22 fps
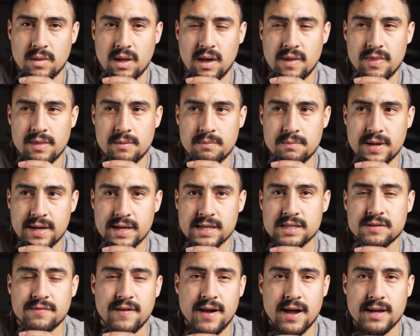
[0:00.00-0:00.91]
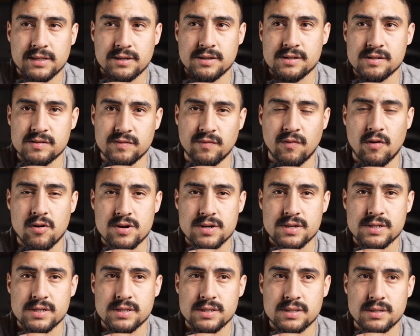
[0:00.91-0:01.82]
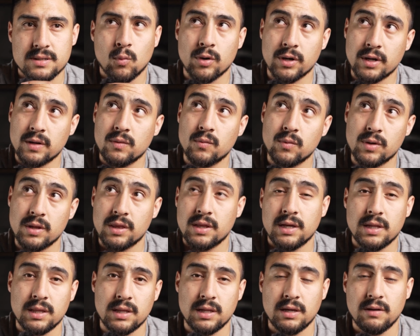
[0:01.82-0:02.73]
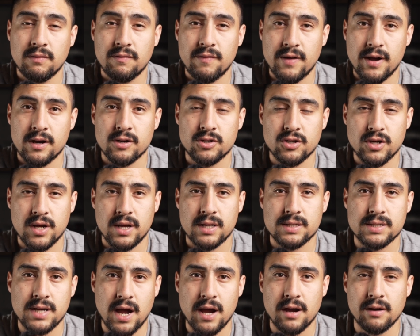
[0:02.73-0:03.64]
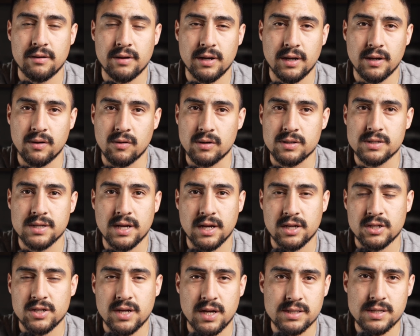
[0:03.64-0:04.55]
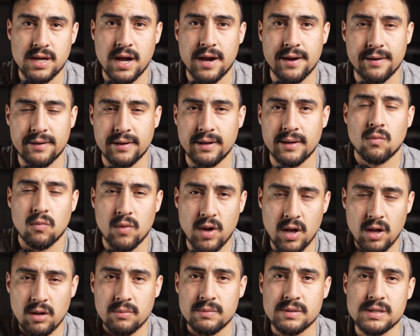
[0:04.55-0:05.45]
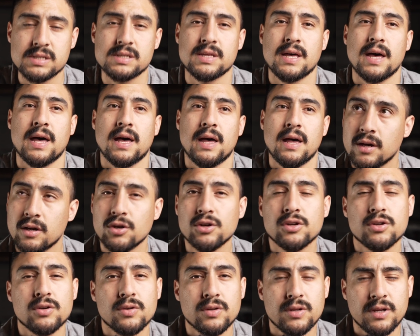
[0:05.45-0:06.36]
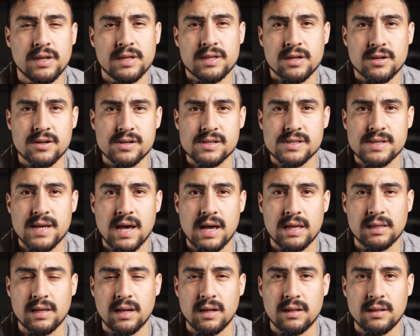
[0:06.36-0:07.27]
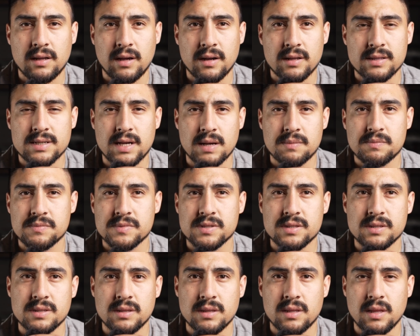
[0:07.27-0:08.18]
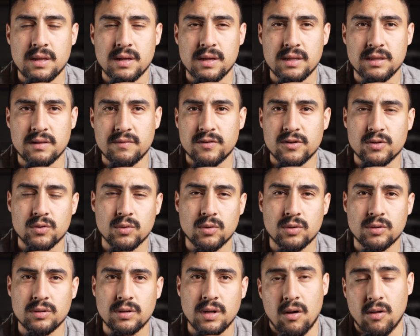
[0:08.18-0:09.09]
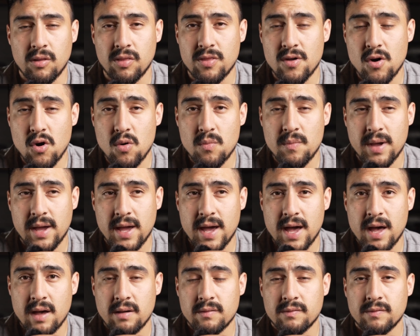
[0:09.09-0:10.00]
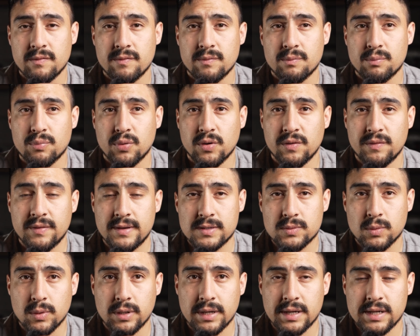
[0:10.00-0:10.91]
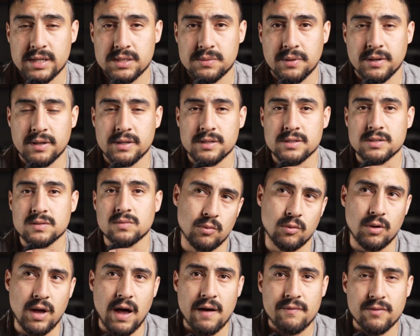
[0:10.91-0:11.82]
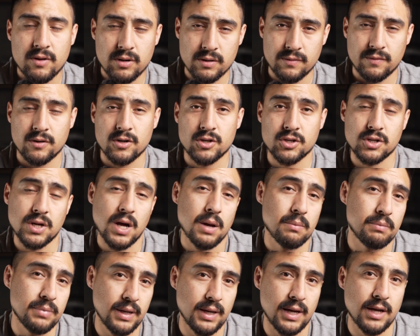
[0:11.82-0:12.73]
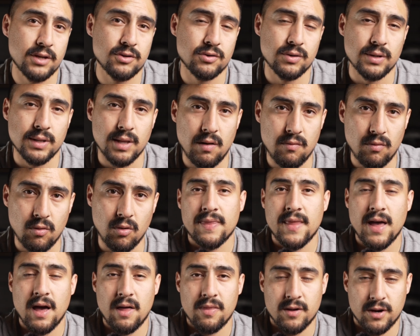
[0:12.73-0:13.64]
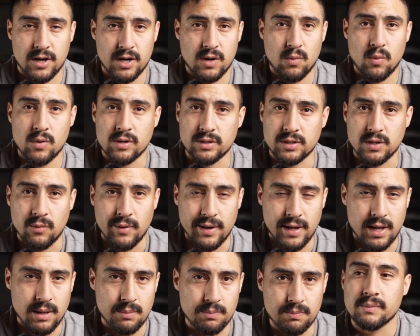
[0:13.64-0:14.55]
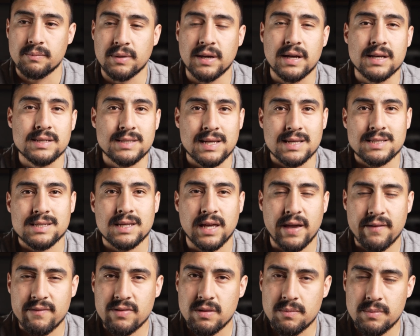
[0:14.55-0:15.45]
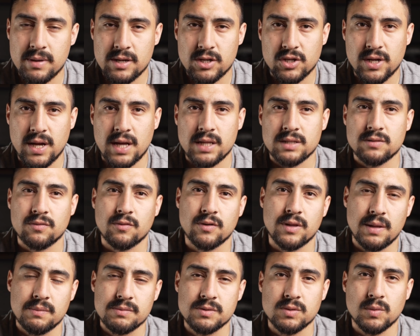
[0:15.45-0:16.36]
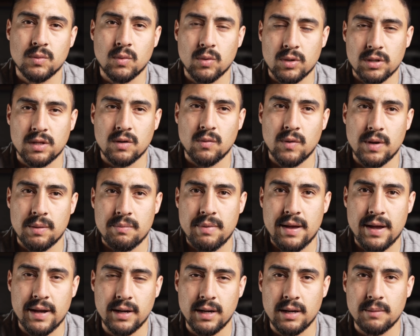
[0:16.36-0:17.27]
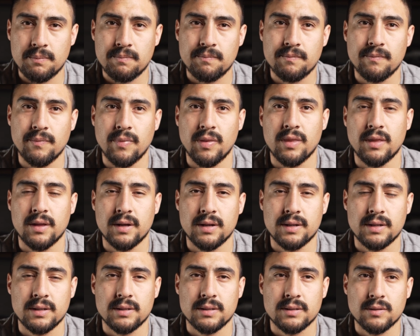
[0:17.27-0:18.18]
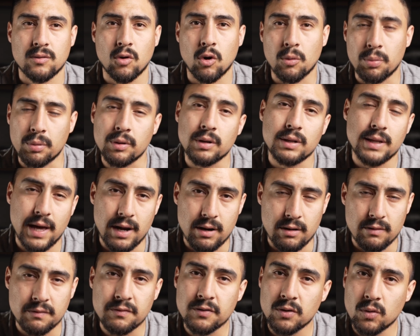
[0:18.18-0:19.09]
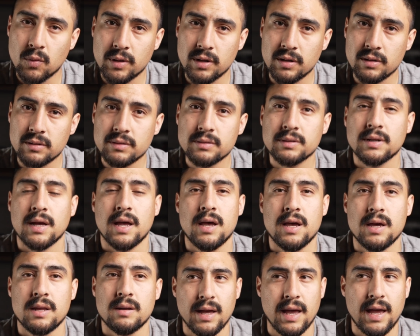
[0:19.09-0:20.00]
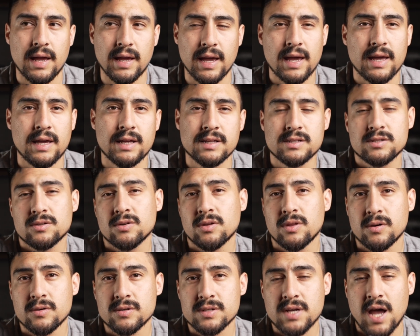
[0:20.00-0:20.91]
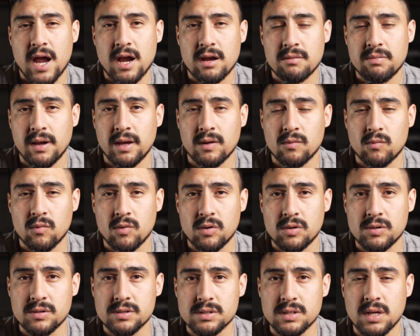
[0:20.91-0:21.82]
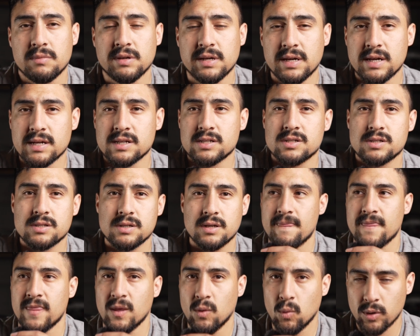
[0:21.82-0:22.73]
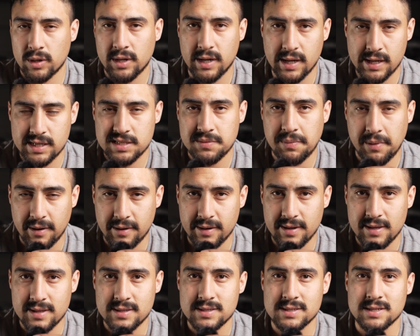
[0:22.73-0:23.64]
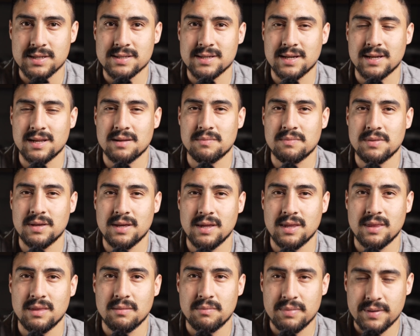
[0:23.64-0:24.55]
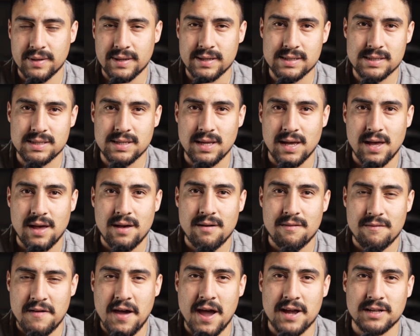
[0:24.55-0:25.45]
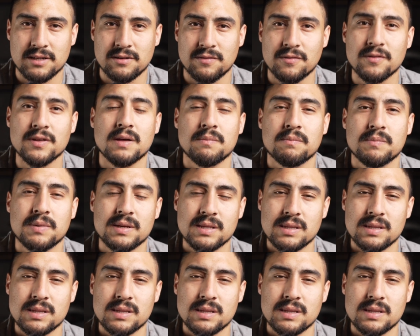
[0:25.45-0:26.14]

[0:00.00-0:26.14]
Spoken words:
And the biggest factor as far as working within the fair chance hiring or second chance hiring realm is that you do need to understand that a lot of times the individual, although may have previous work experience, will have their first job be entry level. Now they're going to work their way up because that's going to give them the best chance for them to work their way back up the corporate ladder, if you will, and get into those higher paying roles, because the work experience is going to be the biggest factor for them